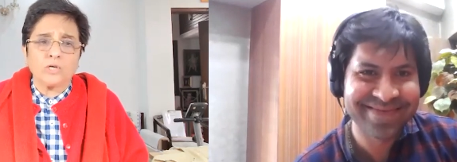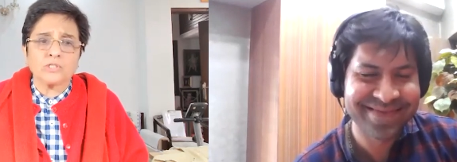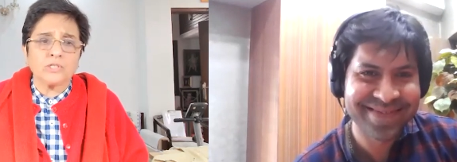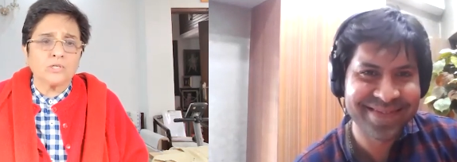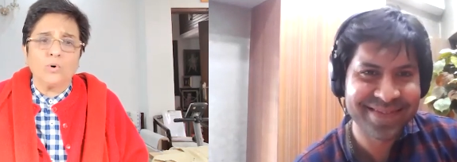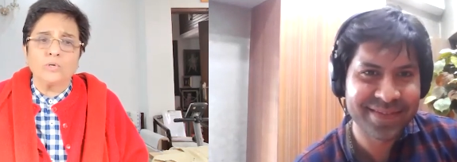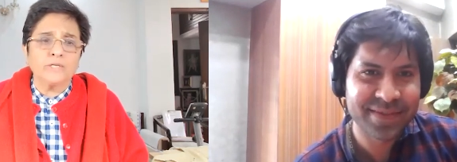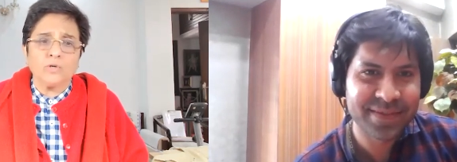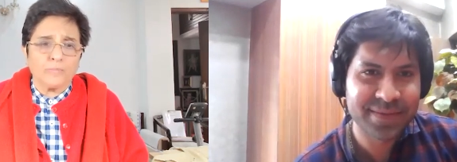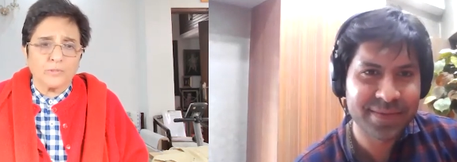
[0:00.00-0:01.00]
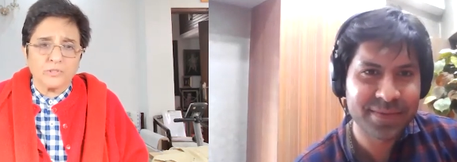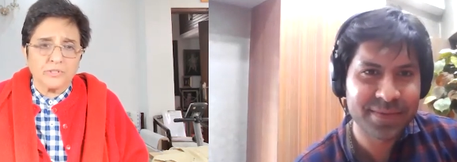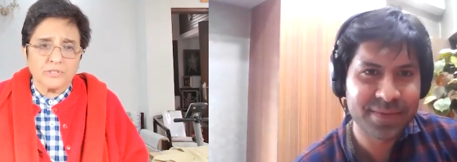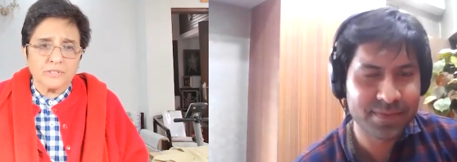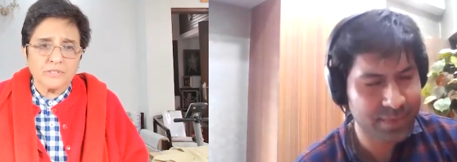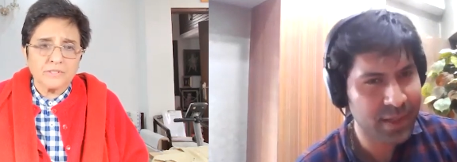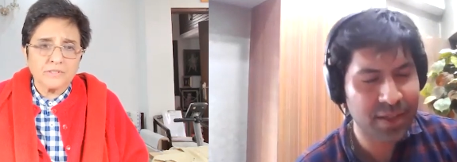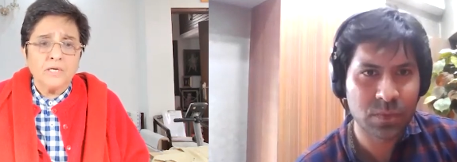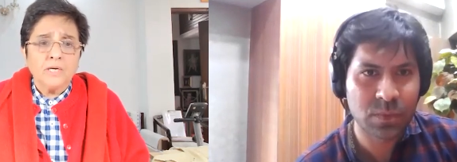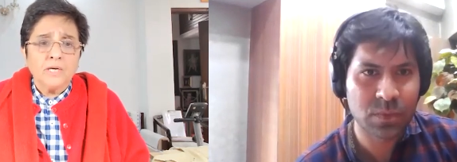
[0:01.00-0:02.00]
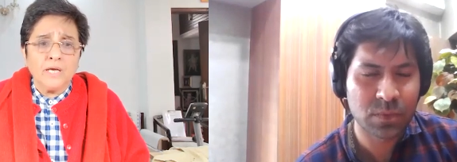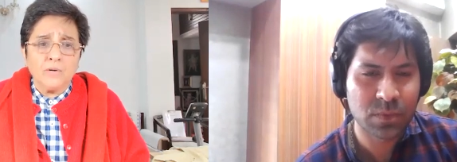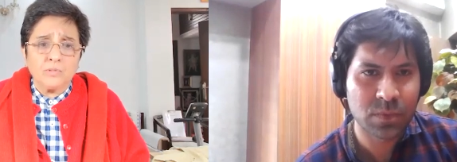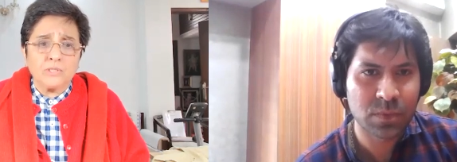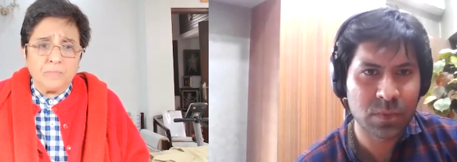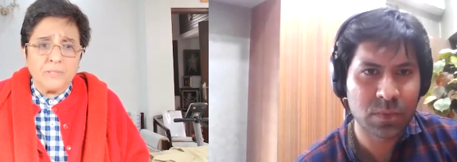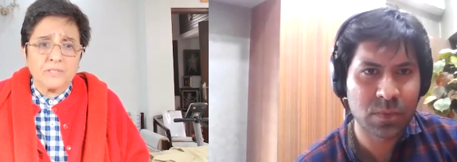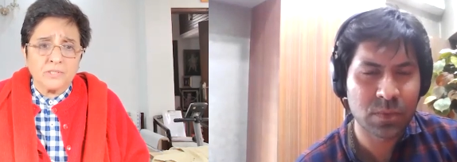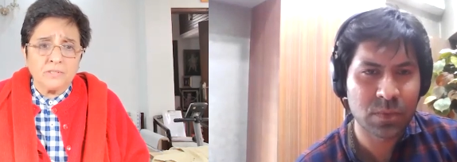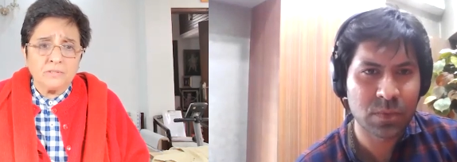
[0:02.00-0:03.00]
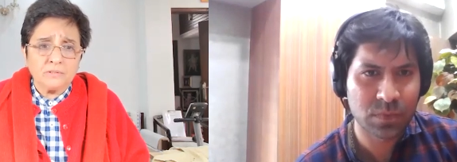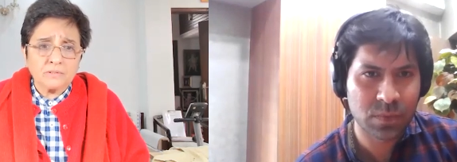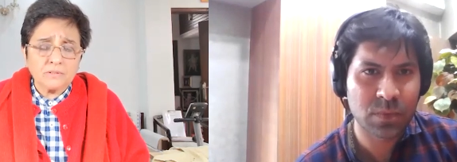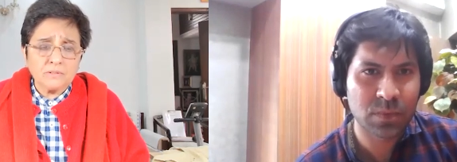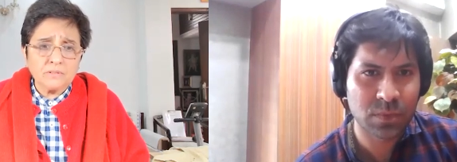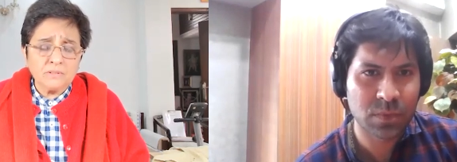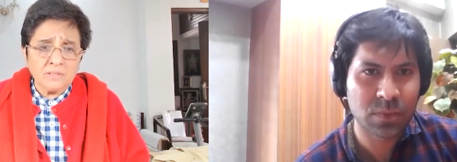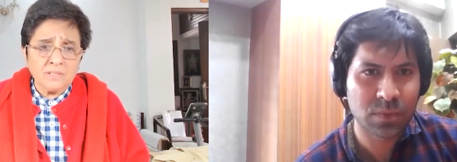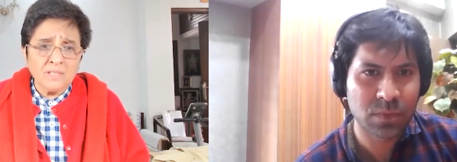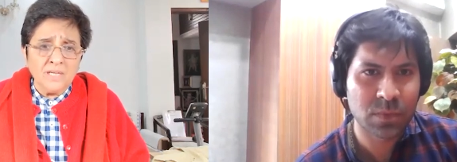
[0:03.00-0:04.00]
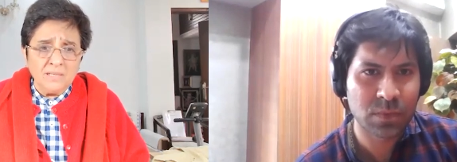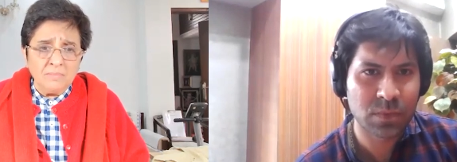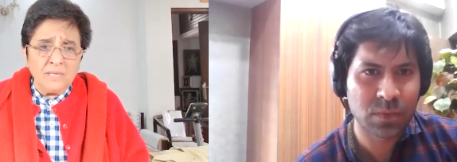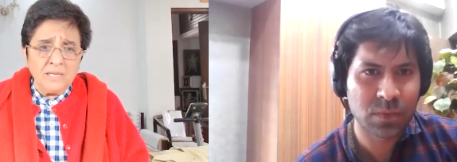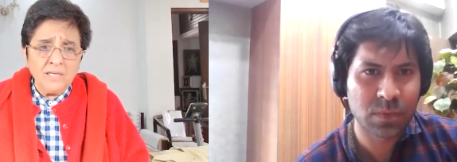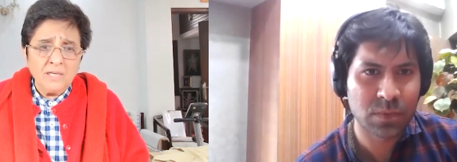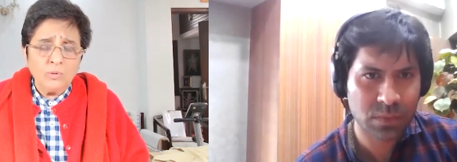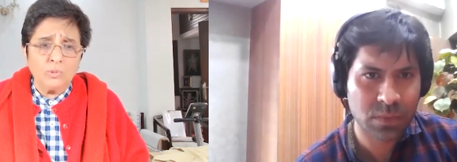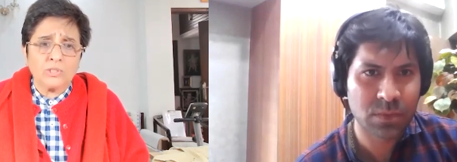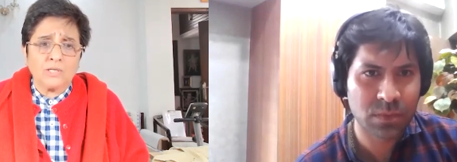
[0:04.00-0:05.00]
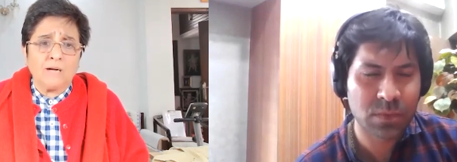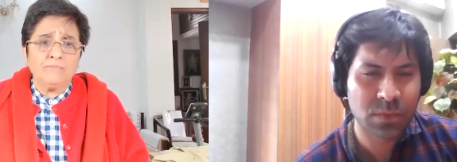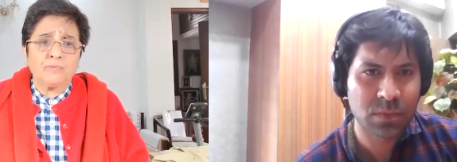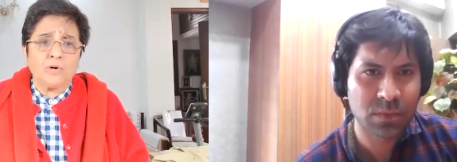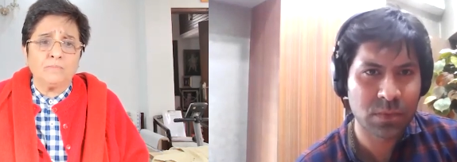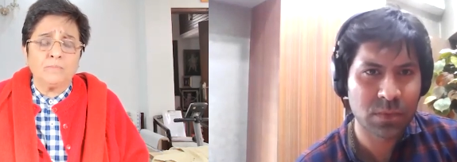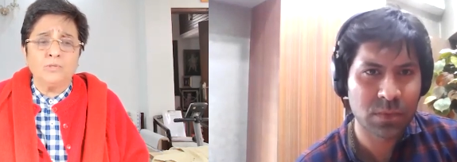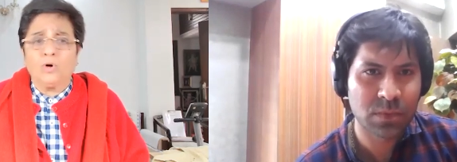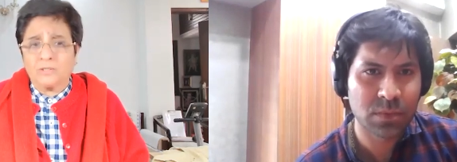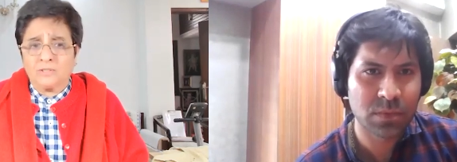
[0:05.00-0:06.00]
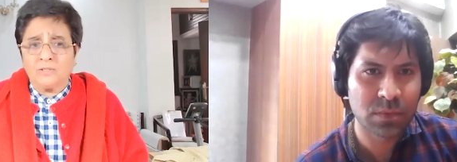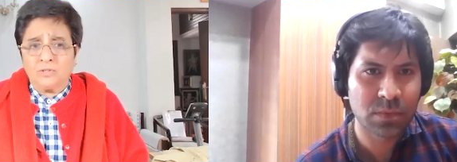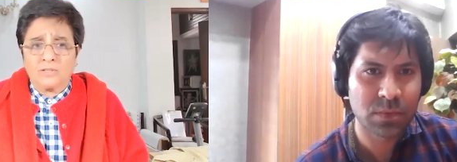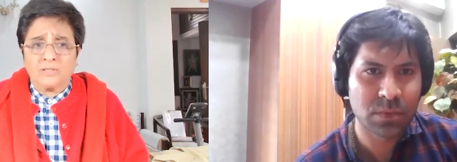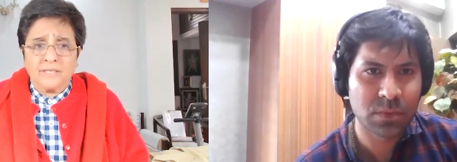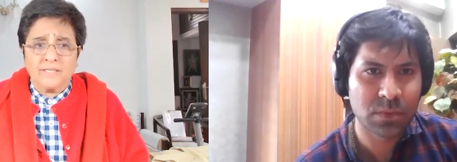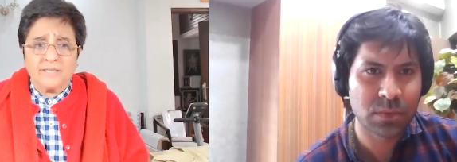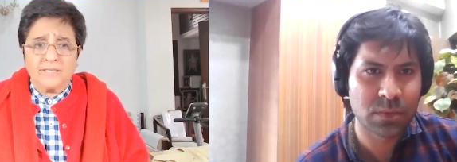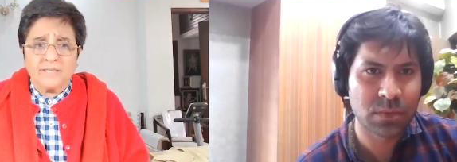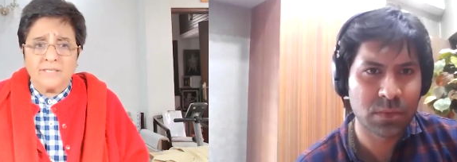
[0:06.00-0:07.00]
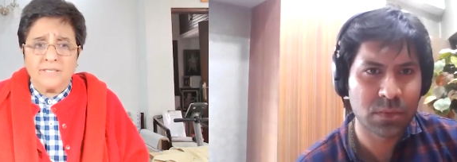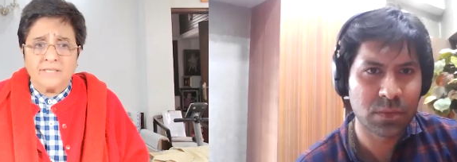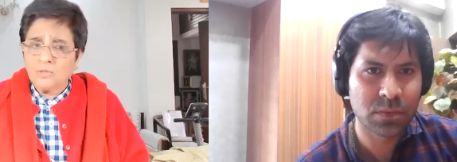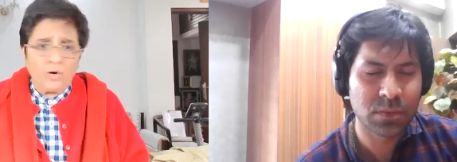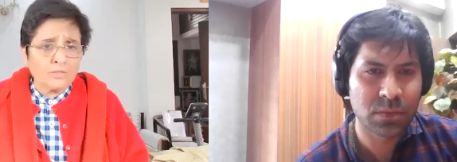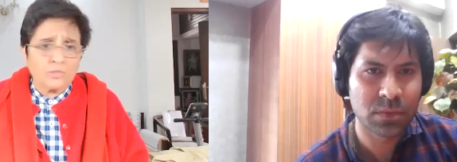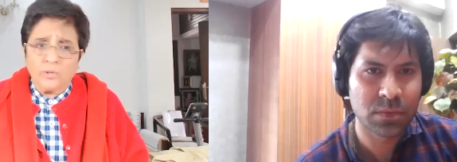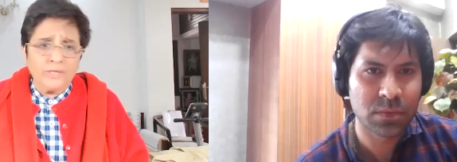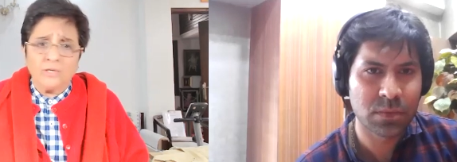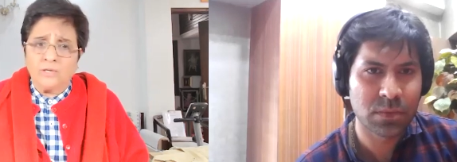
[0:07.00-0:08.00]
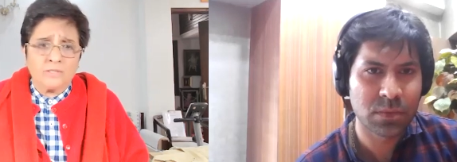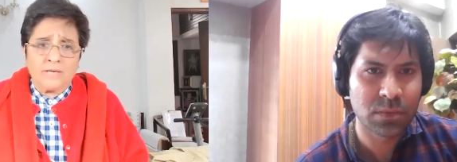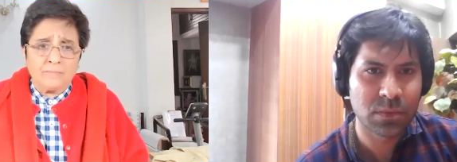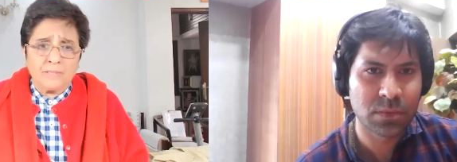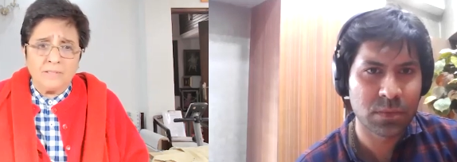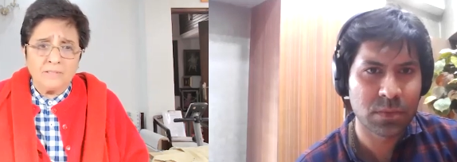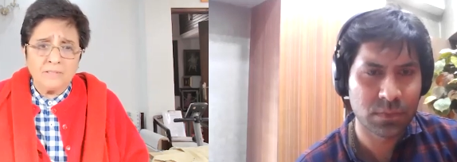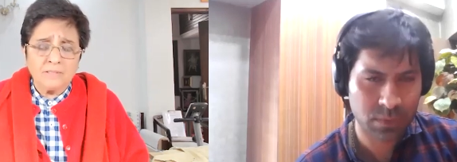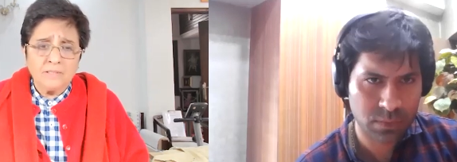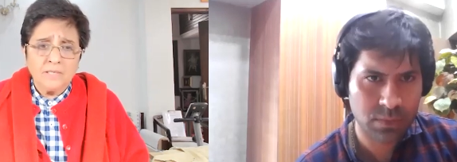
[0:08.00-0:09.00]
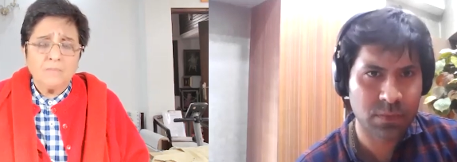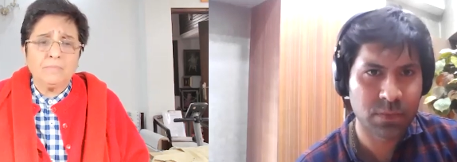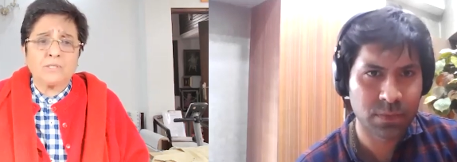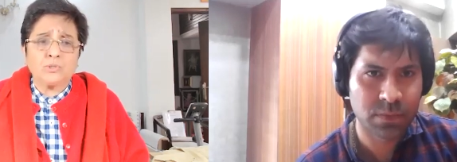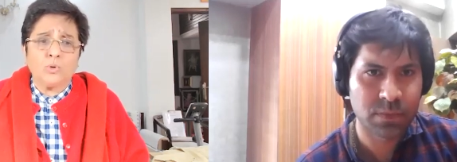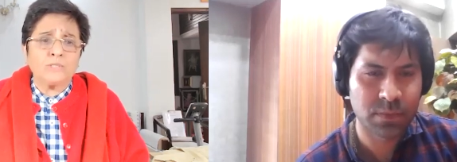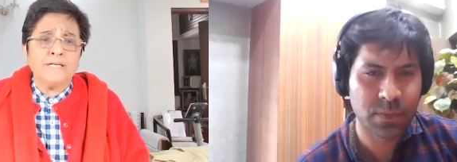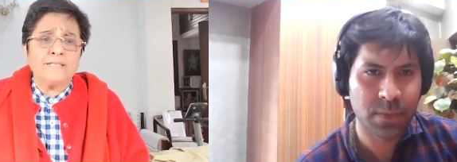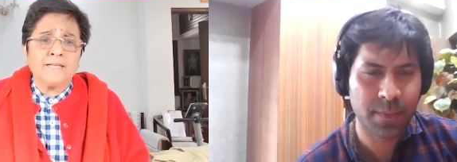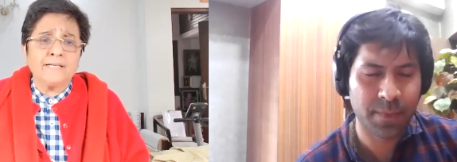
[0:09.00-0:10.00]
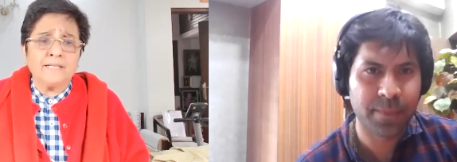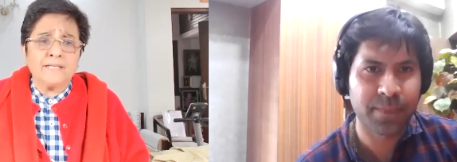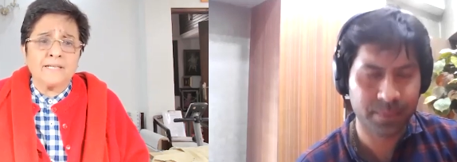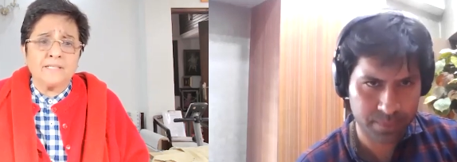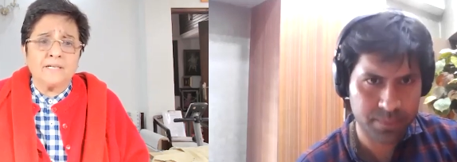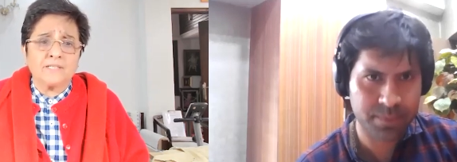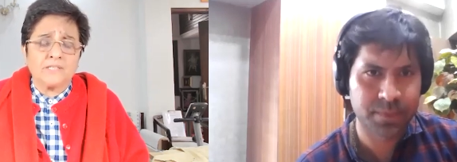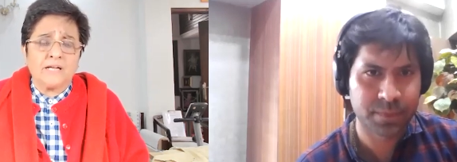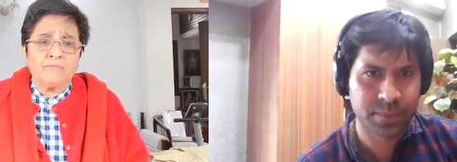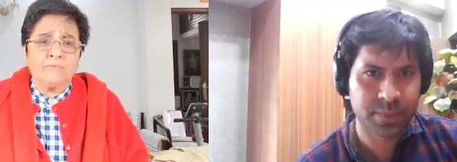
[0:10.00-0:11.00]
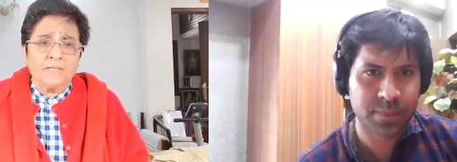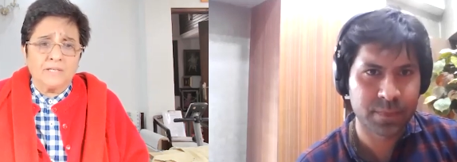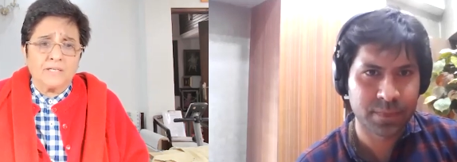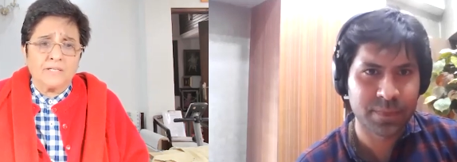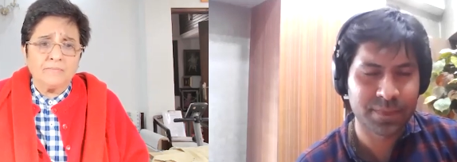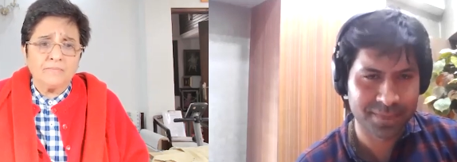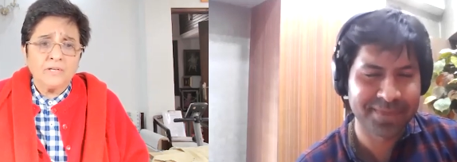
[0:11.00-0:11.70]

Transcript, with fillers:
Speaker 1: lost a golden opportunity here was a person in me who's come from north, northern India, not knowing Tamil, mm. but totally dedicating herself willingly